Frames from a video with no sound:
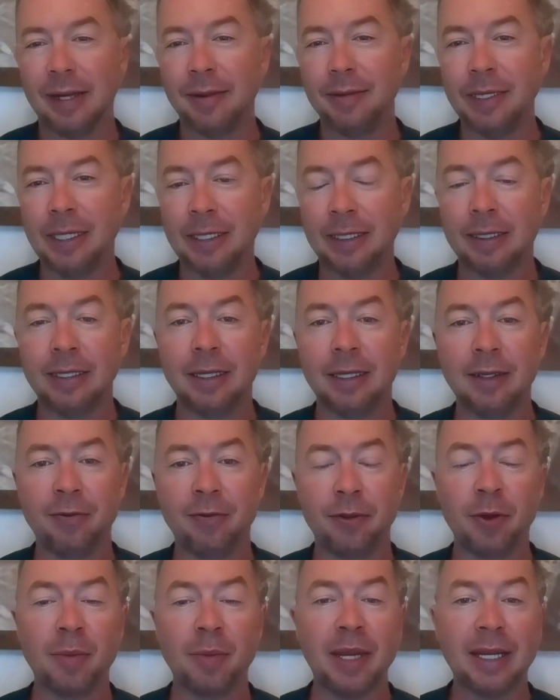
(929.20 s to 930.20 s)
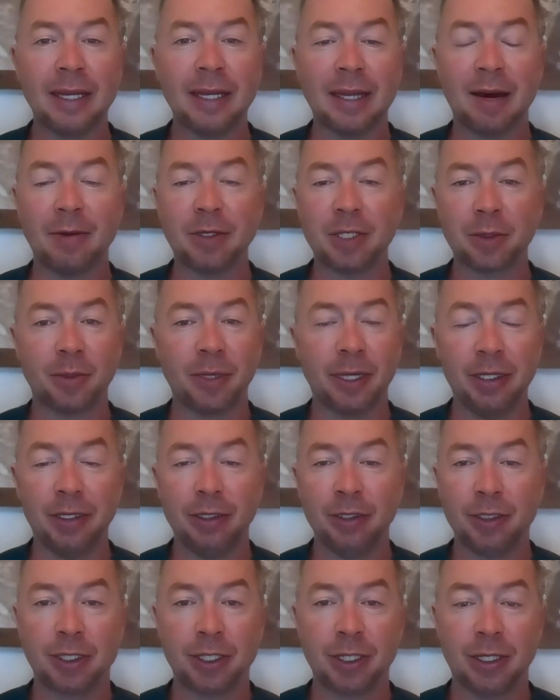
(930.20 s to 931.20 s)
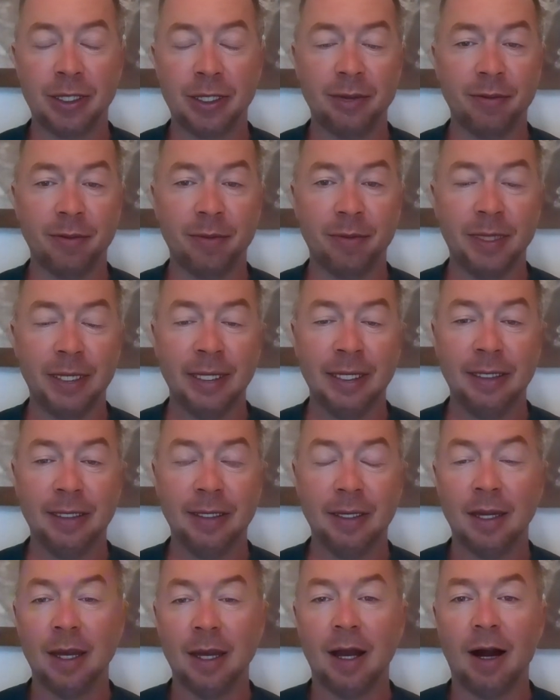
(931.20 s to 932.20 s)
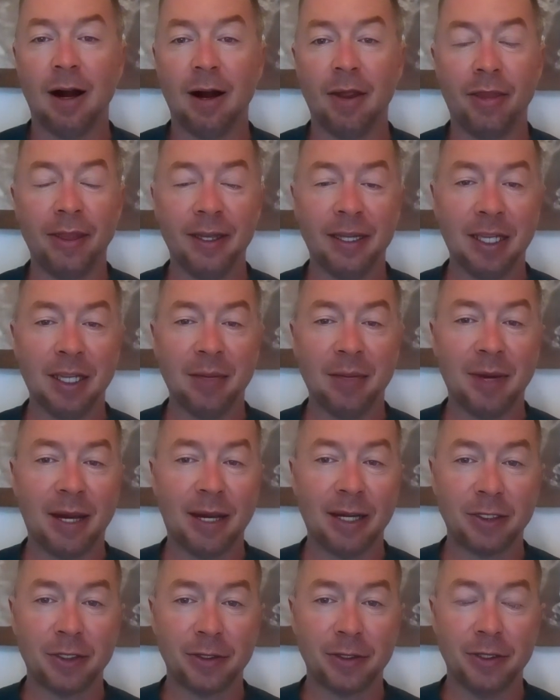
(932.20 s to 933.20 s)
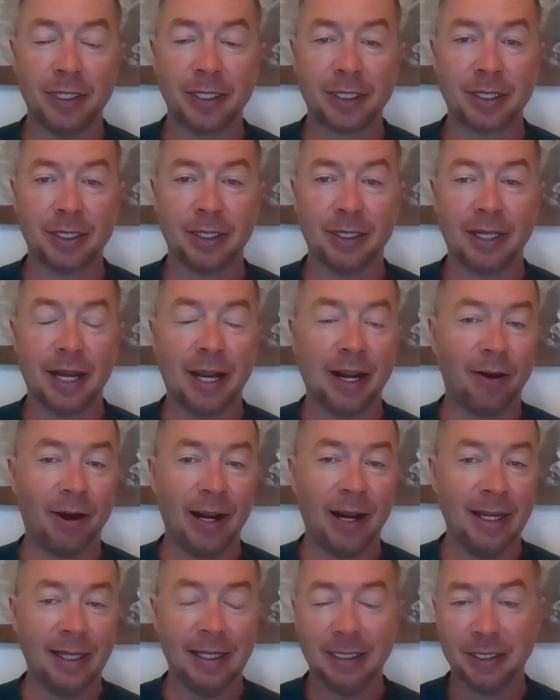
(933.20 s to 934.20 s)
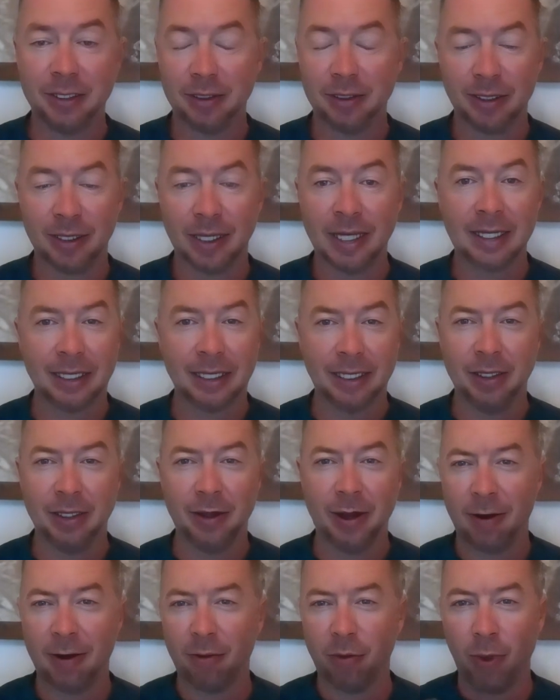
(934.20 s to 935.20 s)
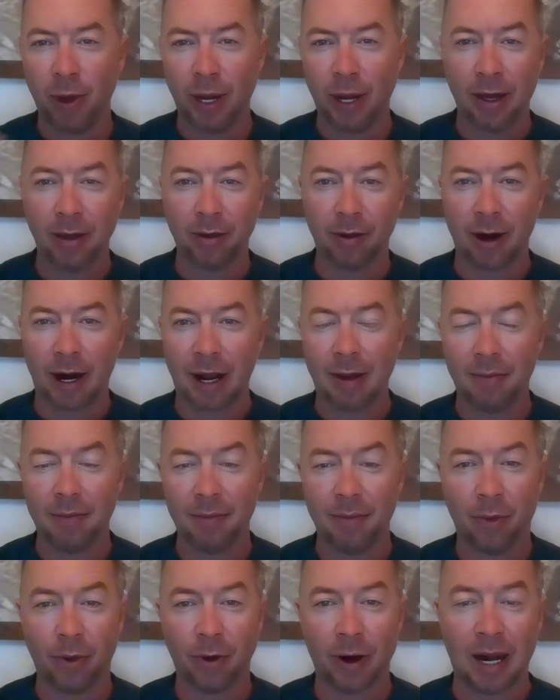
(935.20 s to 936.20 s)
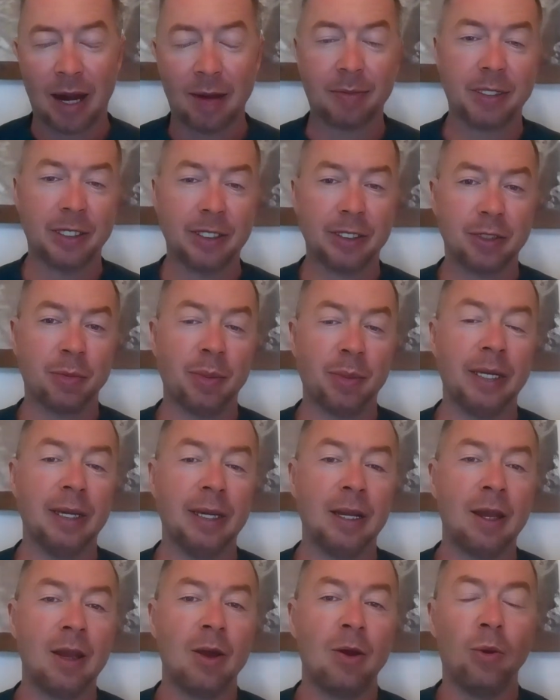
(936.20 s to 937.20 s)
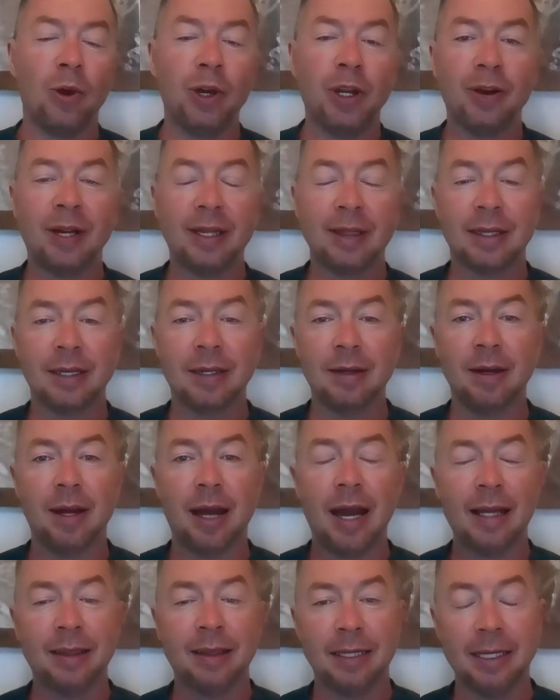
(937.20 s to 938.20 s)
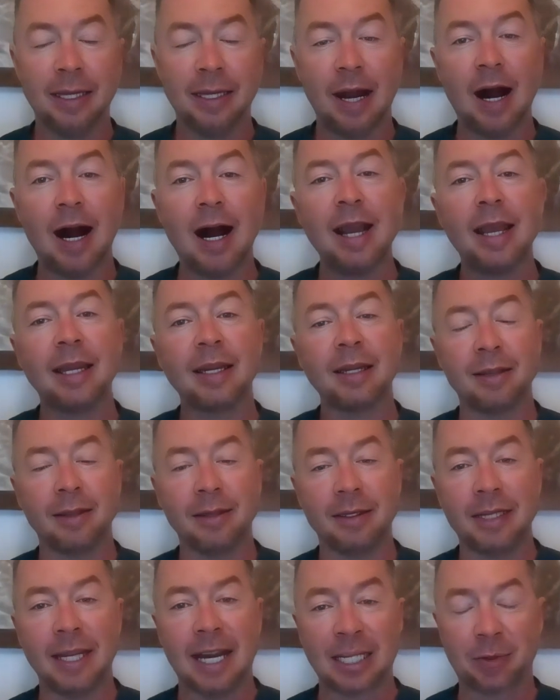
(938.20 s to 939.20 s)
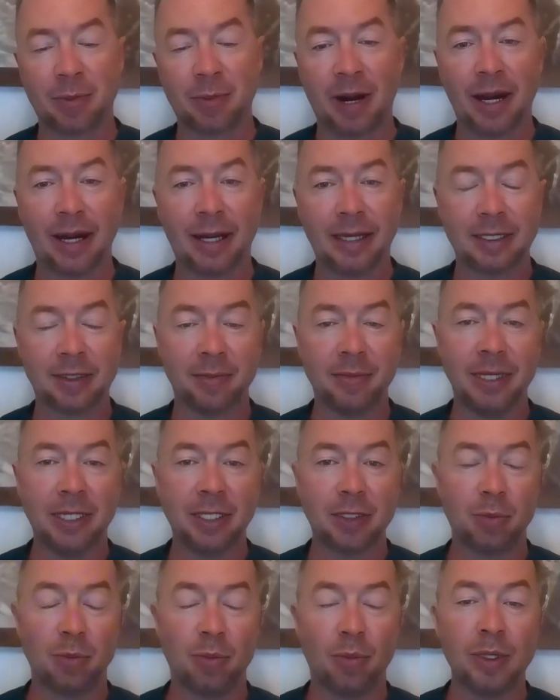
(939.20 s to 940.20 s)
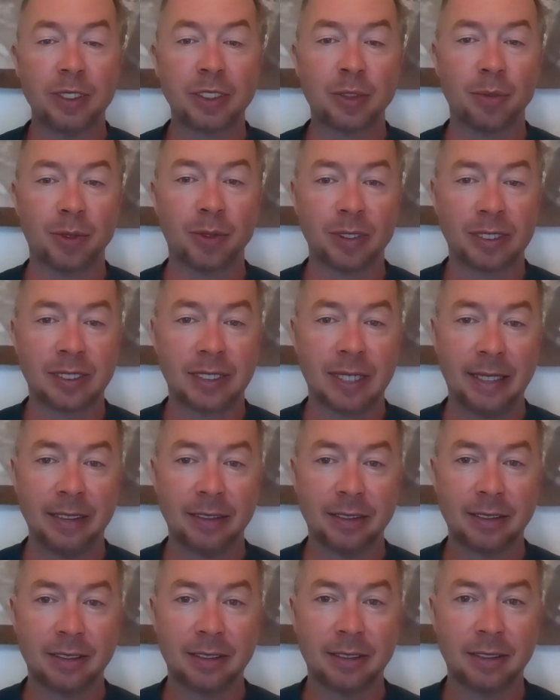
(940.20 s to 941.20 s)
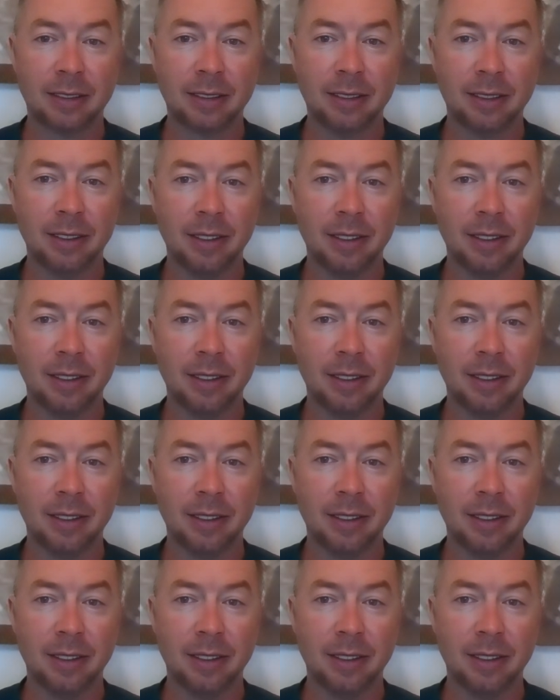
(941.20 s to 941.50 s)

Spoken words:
I mean, if you're making that much money, you shouldn't even be thinking about a traditional IRA. It's likely you have way more options. But when you're at the high end of the tax brackets, it makes much more sense